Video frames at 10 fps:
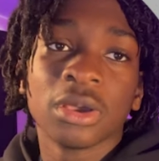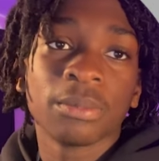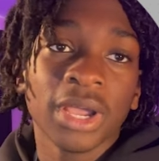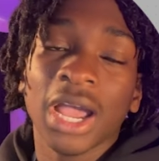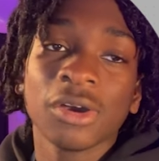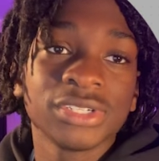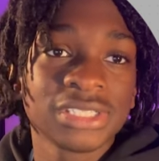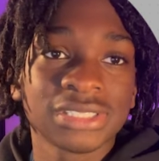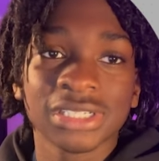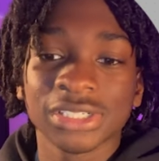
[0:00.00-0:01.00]
But I would
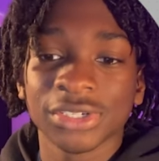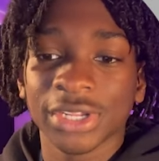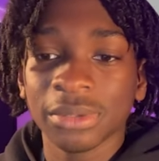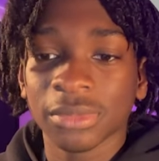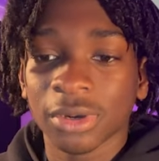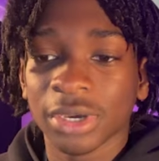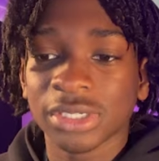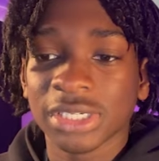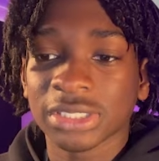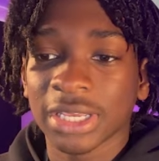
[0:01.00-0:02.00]
just send it to their email and
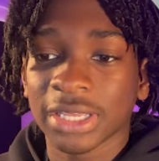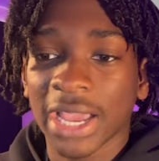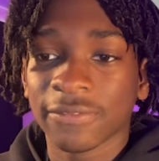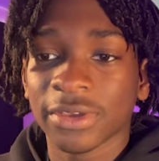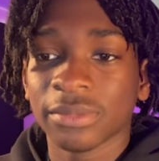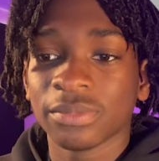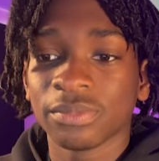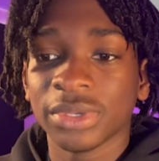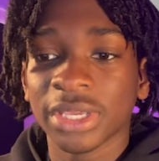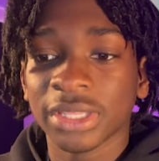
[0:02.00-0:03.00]
just like have it
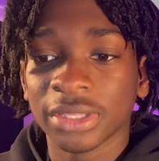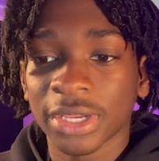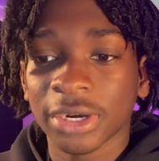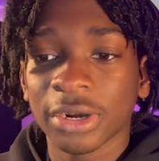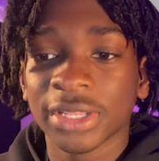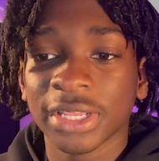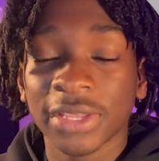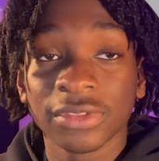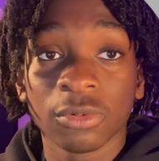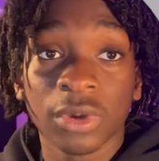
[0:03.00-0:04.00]
be in there, and then
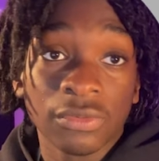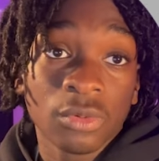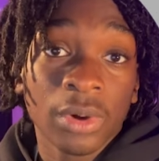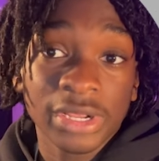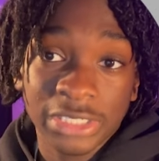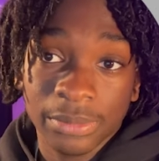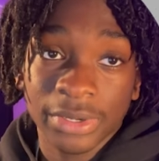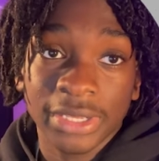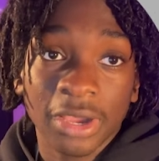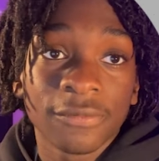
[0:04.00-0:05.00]
if you want to set up an
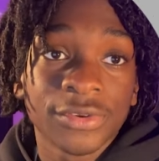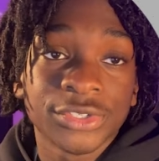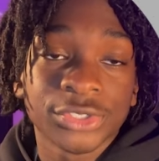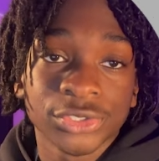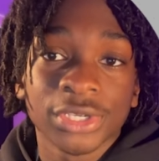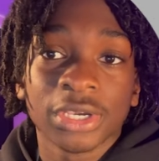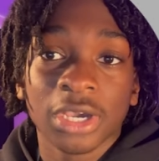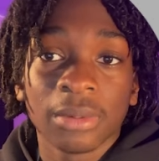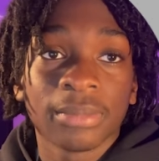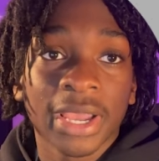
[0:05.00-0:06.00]
account feature so they could
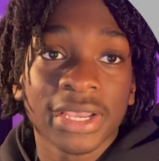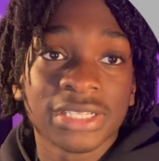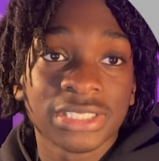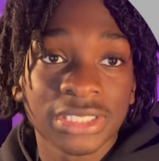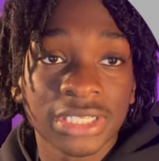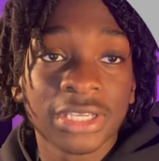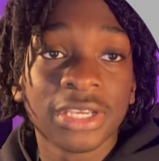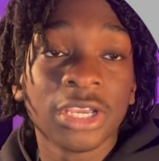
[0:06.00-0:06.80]
come back and see